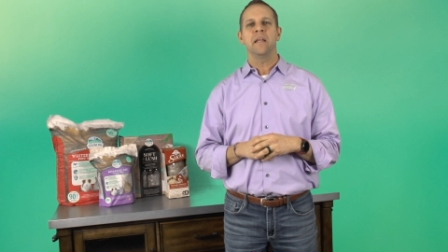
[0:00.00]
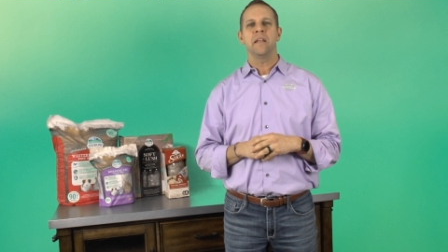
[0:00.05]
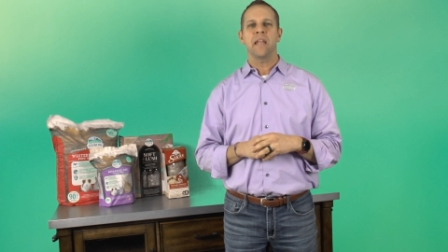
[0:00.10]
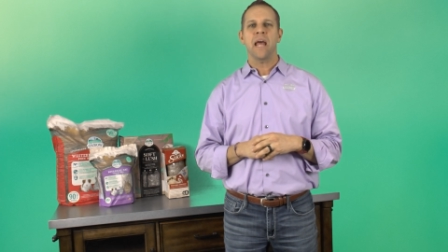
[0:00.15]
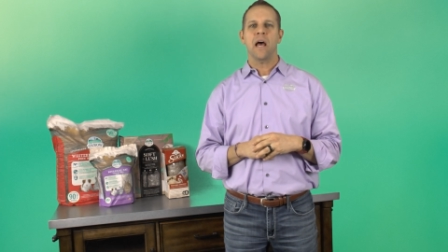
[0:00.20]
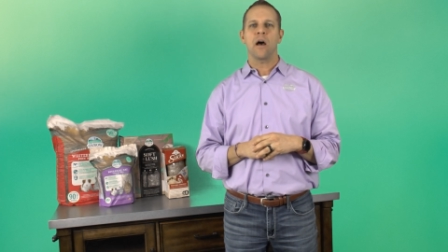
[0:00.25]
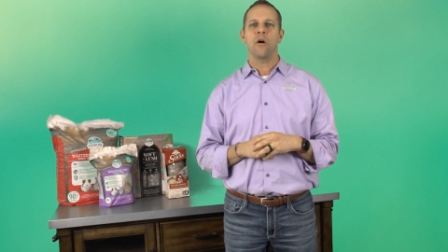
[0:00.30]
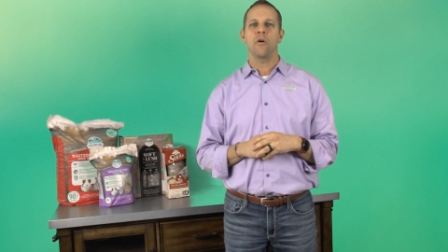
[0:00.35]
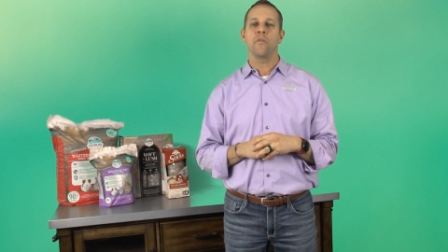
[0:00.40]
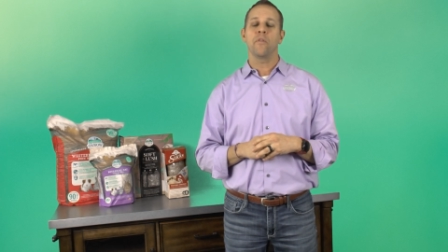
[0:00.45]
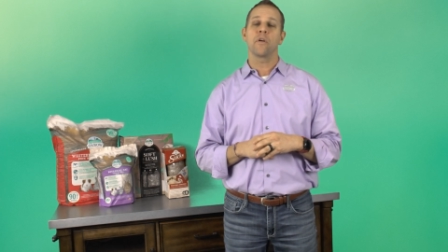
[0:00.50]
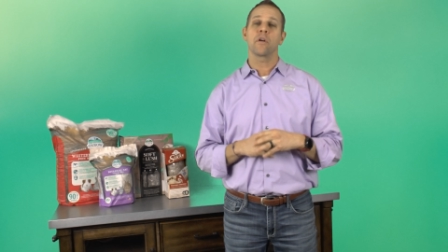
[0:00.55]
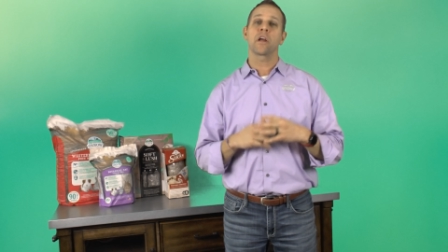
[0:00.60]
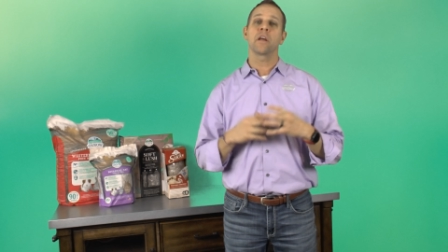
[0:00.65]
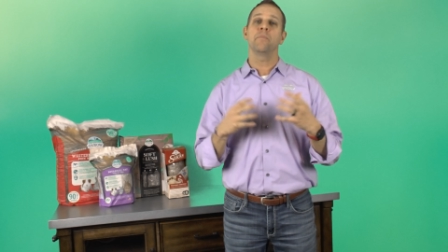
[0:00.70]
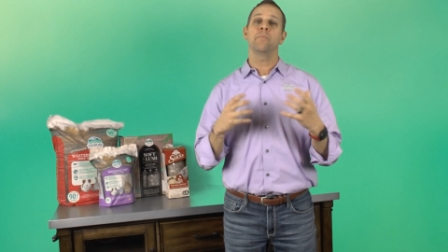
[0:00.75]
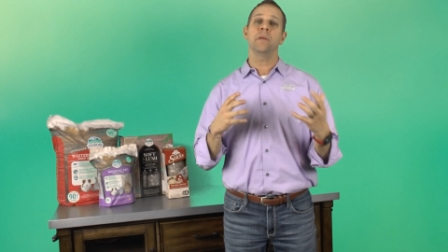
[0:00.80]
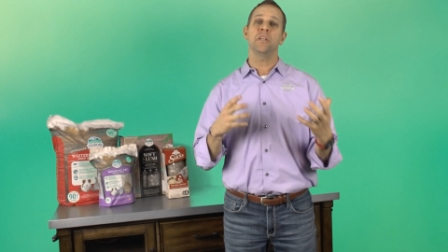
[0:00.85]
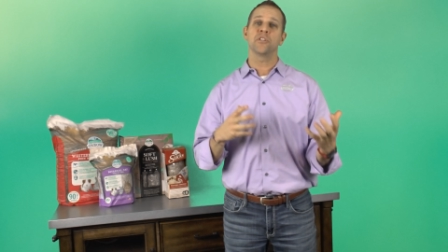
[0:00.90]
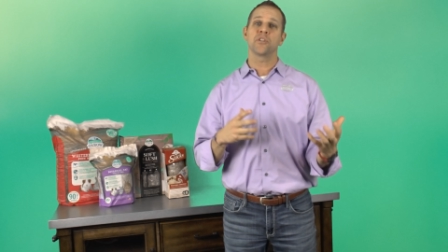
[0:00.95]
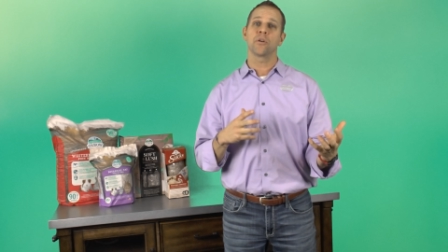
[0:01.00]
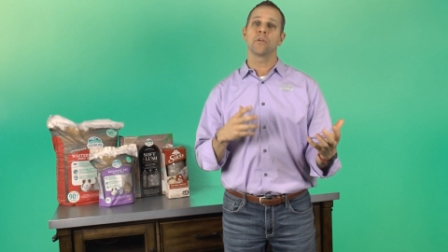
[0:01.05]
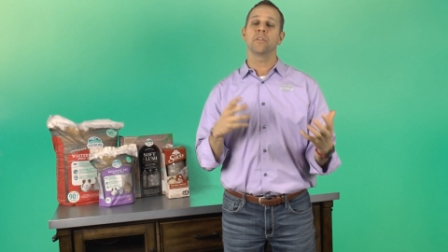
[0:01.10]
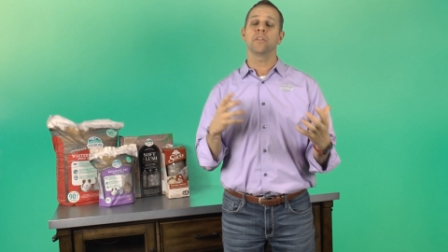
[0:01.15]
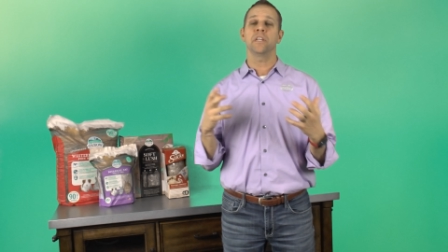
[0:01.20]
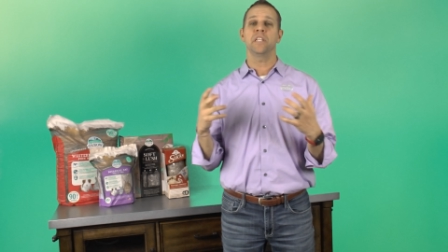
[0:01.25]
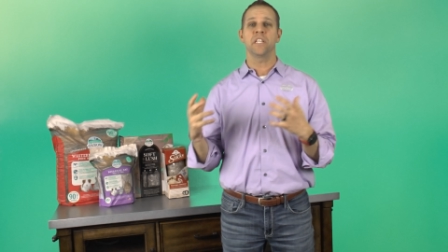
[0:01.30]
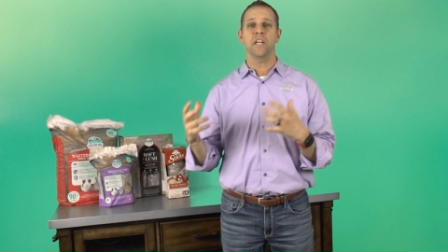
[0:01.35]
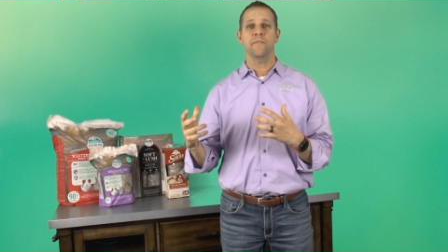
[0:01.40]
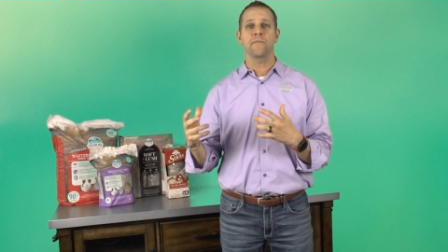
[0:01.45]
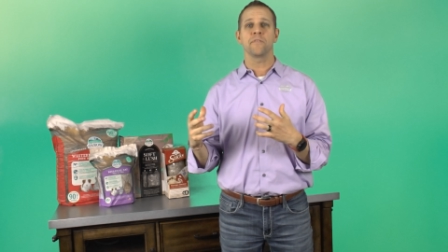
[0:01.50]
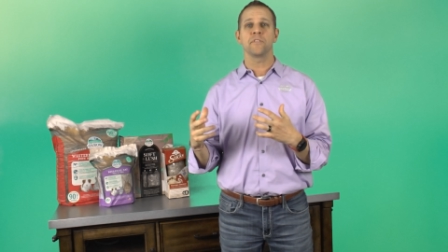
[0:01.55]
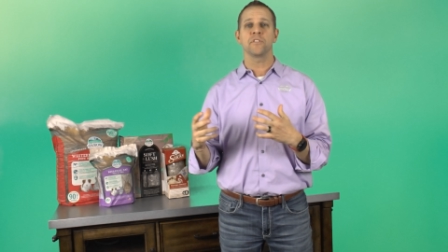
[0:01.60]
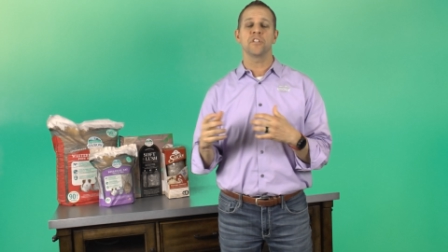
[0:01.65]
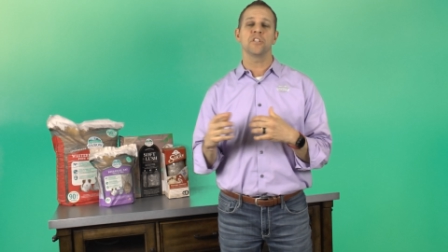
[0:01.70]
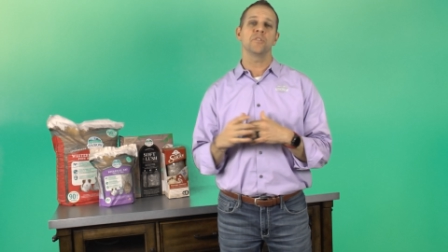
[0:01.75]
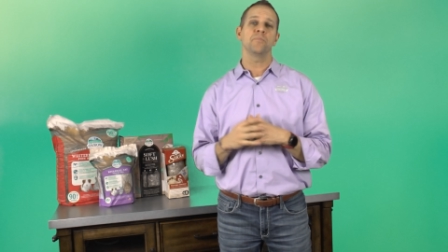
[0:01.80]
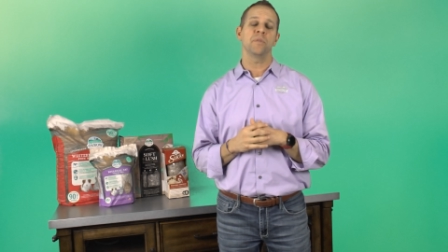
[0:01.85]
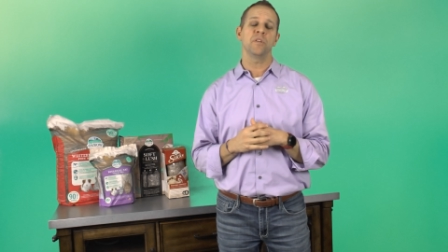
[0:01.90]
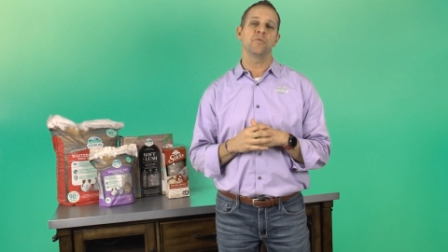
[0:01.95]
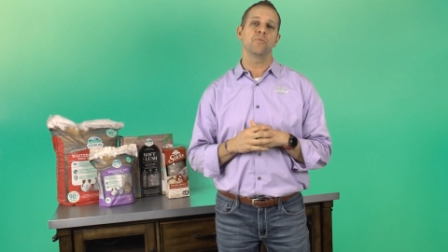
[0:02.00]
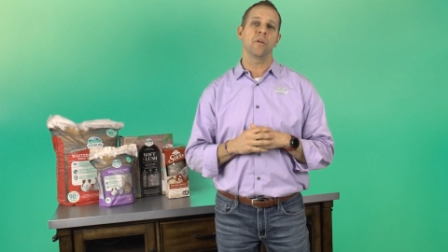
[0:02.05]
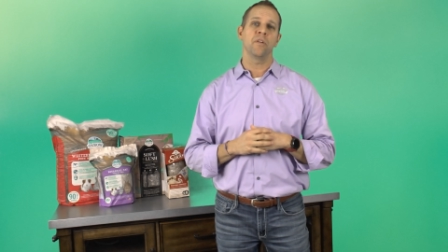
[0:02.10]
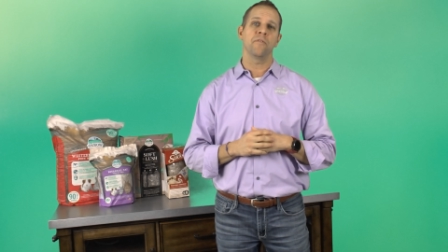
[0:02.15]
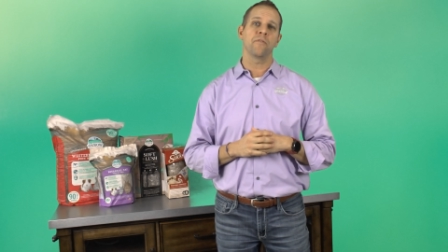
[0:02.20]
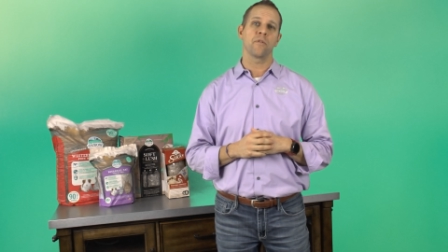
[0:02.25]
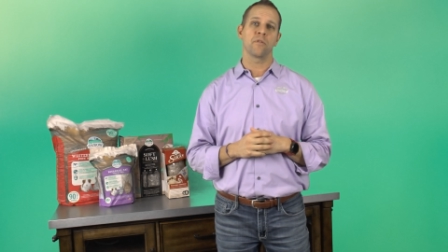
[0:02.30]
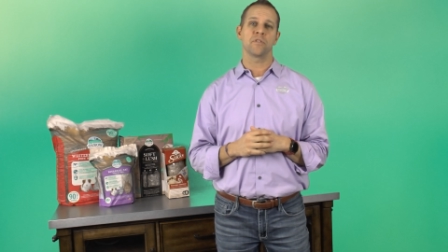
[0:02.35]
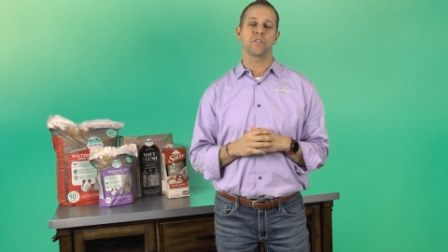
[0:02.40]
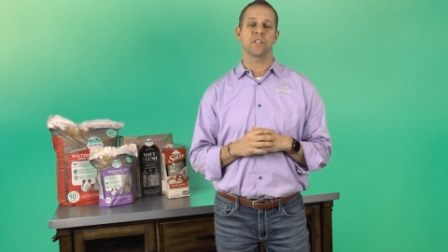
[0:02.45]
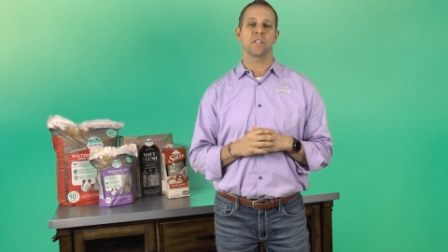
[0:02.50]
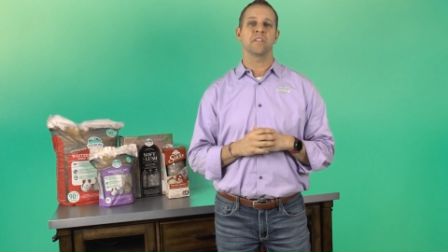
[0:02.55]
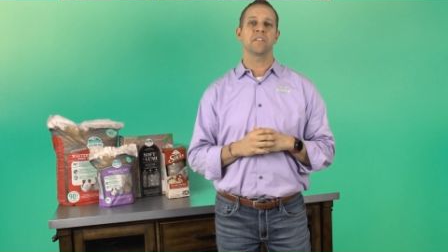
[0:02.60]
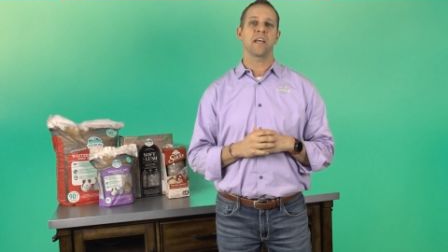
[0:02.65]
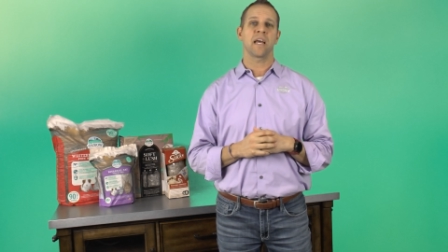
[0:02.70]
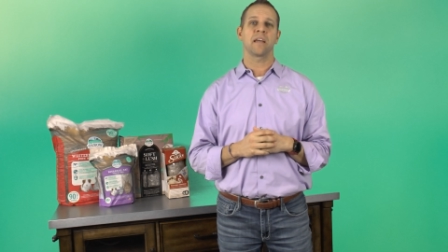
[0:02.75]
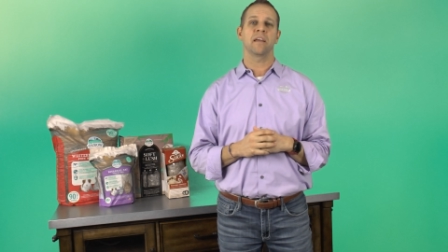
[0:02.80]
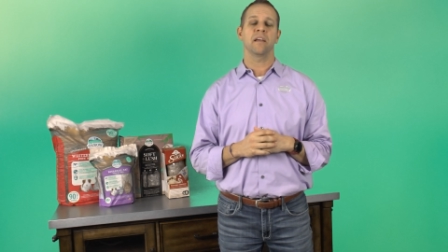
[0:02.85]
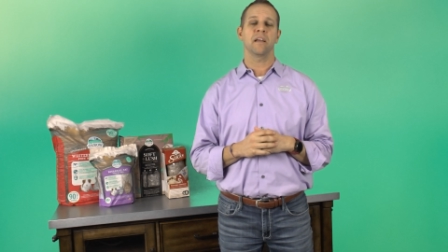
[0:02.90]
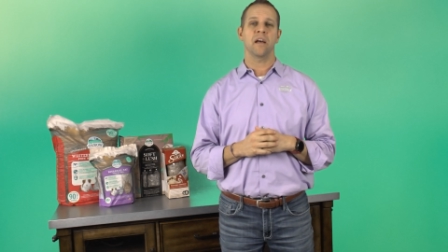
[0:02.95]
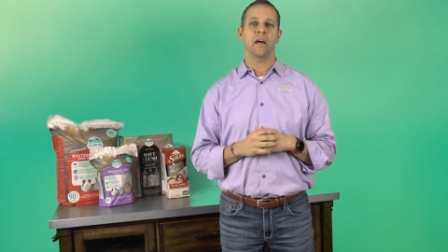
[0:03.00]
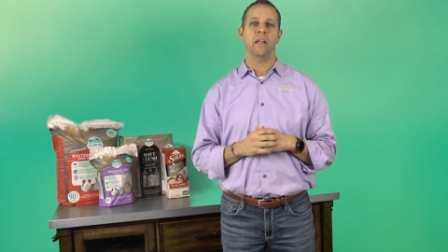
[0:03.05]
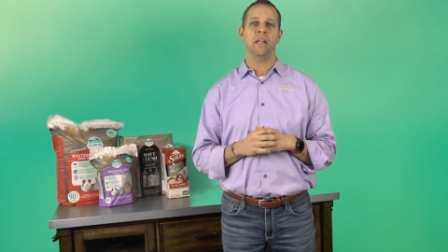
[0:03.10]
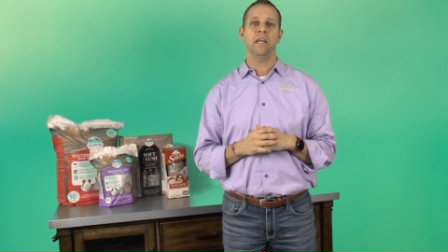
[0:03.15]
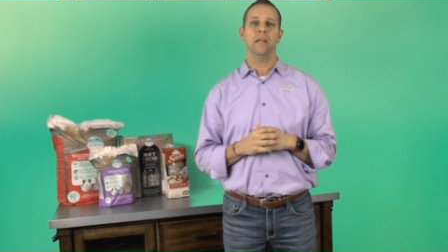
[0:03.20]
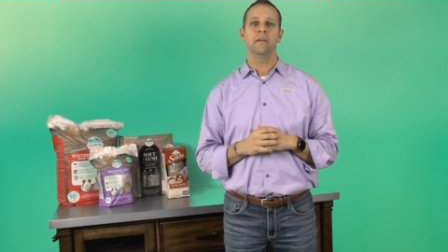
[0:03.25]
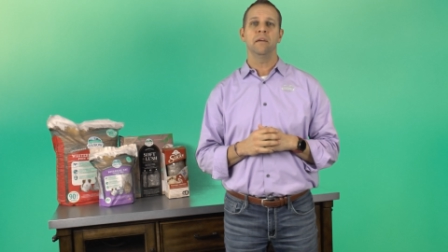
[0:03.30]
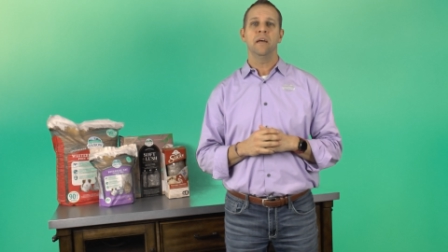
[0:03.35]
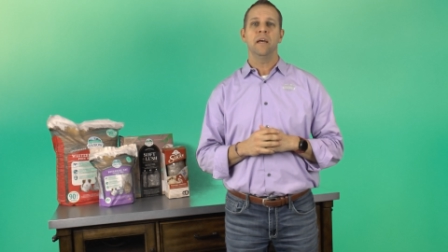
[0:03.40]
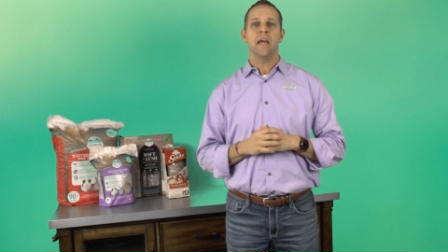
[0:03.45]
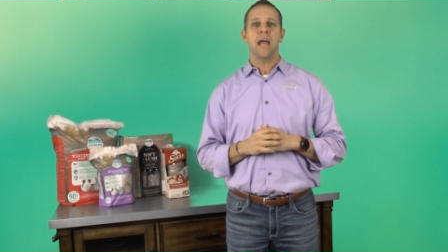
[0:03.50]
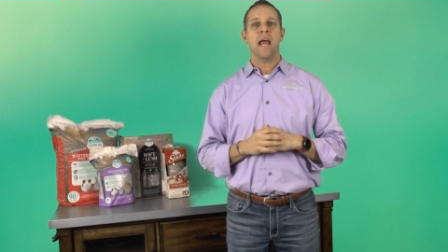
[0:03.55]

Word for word: Now, there can be certainly differences between first and second cutting,